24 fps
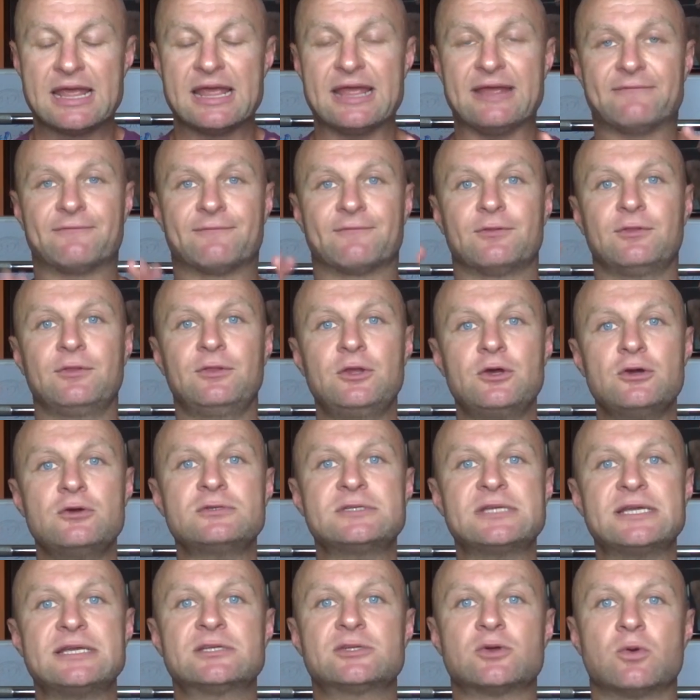If
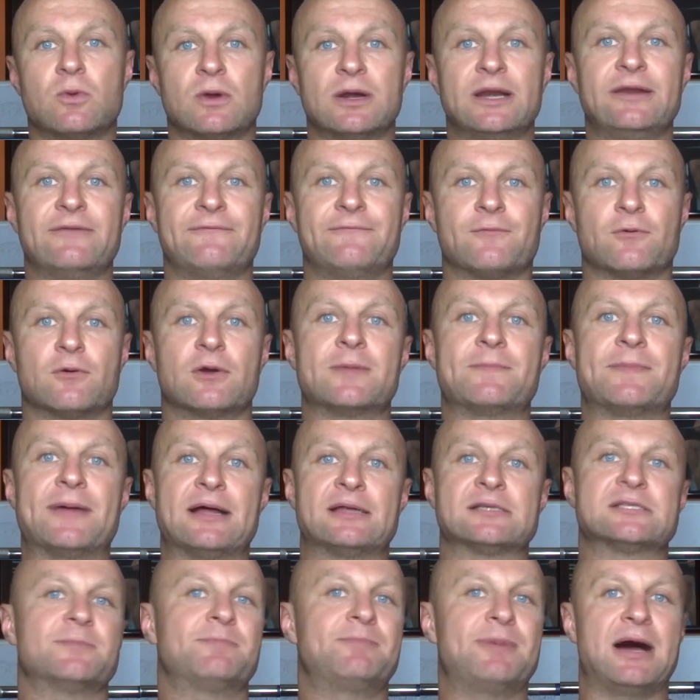losing 20 to 40
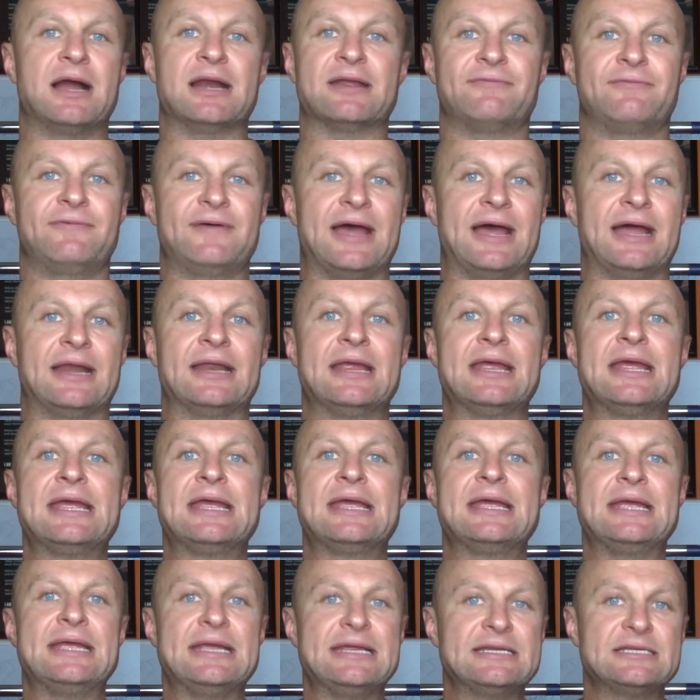pounds of body fat
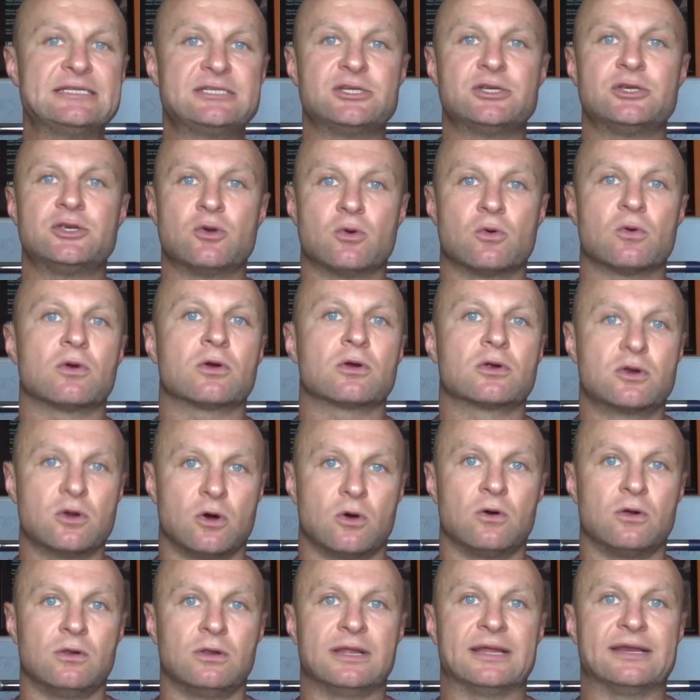is your
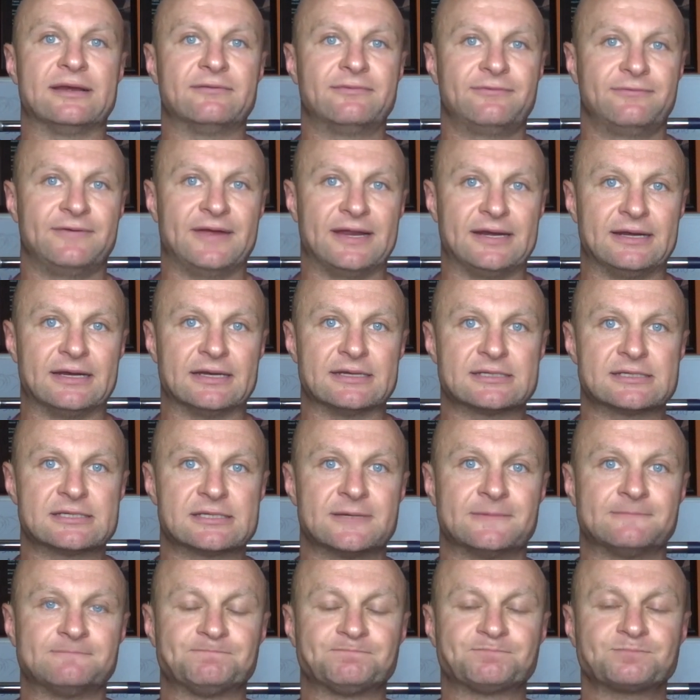goal in fitness,